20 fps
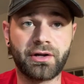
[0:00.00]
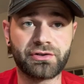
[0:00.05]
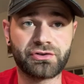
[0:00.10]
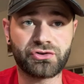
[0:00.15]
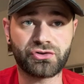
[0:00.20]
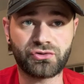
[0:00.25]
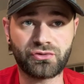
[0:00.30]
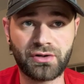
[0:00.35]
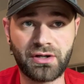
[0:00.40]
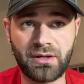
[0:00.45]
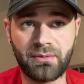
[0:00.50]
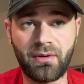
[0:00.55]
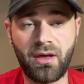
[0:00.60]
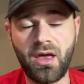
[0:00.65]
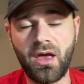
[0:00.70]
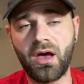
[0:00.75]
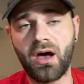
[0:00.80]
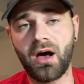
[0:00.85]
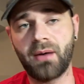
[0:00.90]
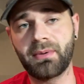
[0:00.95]
on and stream,
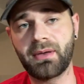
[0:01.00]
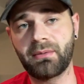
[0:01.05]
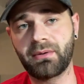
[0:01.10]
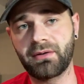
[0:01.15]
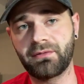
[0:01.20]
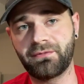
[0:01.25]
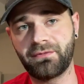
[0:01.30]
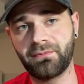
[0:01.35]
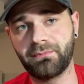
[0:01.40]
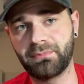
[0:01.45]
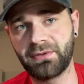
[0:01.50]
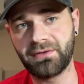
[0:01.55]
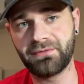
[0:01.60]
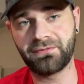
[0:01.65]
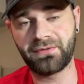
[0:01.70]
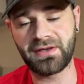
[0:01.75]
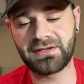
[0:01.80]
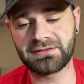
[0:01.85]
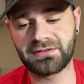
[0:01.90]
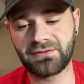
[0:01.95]
I'll be able to be
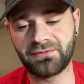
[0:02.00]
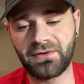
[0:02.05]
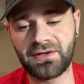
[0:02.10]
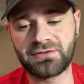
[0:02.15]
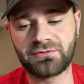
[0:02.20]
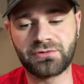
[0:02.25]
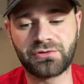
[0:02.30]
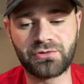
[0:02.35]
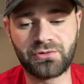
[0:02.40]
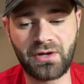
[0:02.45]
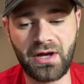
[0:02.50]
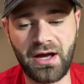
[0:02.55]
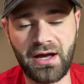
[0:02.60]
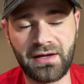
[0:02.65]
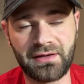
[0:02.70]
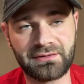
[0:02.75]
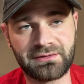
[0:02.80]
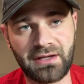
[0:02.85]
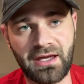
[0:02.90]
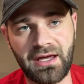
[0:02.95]
face to face with you
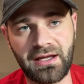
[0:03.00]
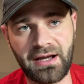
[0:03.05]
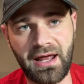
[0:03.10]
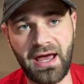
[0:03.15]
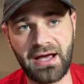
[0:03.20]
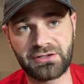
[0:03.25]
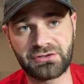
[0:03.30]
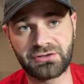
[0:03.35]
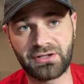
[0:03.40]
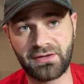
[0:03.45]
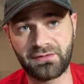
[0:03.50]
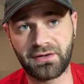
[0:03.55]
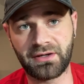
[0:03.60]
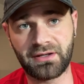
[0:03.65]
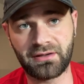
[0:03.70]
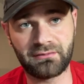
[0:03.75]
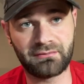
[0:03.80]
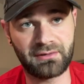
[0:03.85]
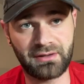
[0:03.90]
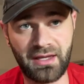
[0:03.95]
guys and actually have a
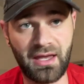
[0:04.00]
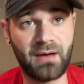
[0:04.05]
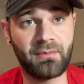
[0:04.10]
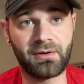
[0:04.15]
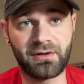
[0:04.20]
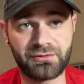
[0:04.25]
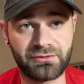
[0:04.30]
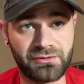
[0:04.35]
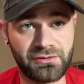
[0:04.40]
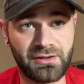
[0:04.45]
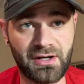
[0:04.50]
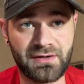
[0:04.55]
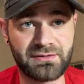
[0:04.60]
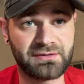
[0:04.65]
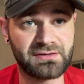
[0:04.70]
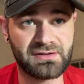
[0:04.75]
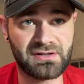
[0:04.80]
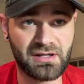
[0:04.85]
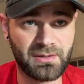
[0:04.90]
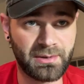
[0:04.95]
camera so you guys
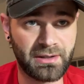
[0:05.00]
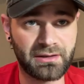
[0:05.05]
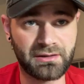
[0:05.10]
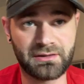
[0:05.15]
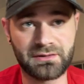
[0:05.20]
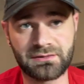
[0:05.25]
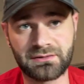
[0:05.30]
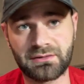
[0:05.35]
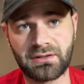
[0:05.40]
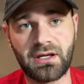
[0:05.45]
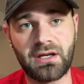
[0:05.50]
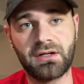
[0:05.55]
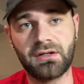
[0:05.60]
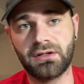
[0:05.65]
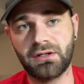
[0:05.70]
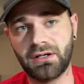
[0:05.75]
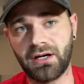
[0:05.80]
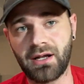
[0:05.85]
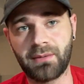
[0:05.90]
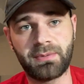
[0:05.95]
can see me. Because
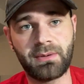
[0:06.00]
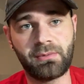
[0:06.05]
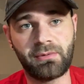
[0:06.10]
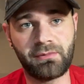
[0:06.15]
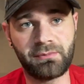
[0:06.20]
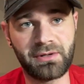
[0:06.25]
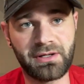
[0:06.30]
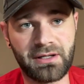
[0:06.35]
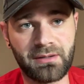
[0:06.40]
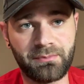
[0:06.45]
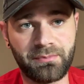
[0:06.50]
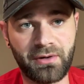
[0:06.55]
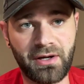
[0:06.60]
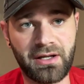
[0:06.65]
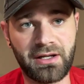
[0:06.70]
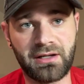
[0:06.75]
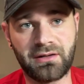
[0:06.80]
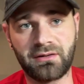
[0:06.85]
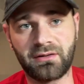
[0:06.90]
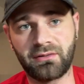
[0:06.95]
a lot of people have been
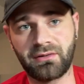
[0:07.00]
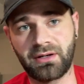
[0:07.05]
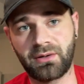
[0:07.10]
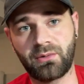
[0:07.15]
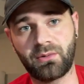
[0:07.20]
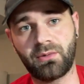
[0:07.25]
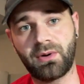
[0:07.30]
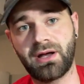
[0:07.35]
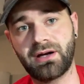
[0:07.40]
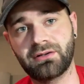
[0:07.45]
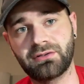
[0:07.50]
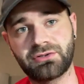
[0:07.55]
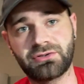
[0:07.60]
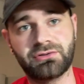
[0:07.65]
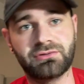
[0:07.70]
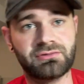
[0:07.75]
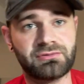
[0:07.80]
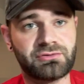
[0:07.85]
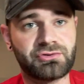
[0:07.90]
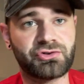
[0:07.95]
complaining and they're like, well, why don't
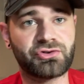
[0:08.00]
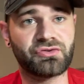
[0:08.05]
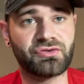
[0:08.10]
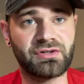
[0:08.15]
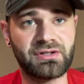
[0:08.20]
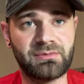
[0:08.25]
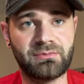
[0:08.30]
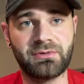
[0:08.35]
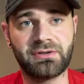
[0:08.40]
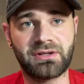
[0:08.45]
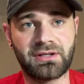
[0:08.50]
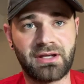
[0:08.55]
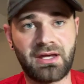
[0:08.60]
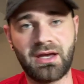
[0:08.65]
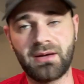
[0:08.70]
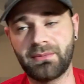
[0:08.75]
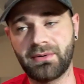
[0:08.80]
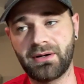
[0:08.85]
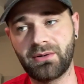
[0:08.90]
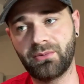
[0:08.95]
you stream with a
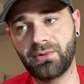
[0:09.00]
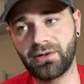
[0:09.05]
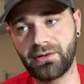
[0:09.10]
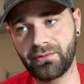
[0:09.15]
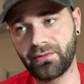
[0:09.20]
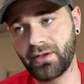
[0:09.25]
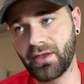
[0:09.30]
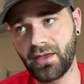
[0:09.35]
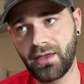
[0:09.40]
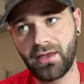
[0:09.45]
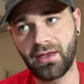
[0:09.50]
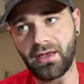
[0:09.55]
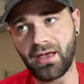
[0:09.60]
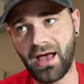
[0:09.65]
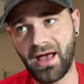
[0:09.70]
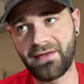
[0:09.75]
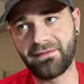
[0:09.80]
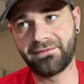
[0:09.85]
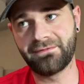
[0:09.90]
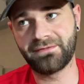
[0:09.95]
camera? Well,
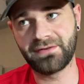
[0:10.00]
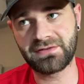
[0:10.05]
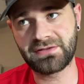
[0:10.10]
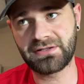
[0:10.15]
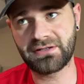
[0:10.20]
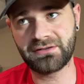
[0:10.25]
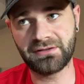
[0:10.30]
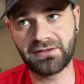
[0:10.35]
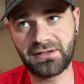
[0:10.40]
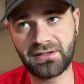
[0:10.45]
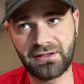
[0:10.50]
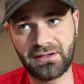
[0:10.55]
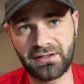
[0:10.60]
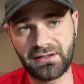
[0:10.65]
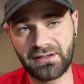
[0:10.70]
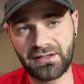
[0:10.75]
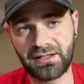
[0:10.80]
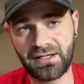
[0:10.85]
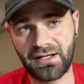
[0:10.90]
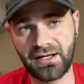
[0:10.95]
I physically
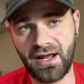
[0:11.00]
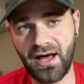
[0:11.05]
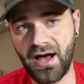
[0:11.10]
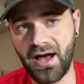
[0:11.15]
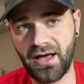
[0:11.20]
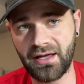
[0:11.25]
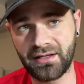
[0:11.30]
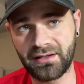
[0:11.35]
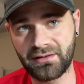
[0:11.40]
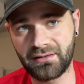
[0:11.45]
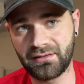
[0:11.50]
cannot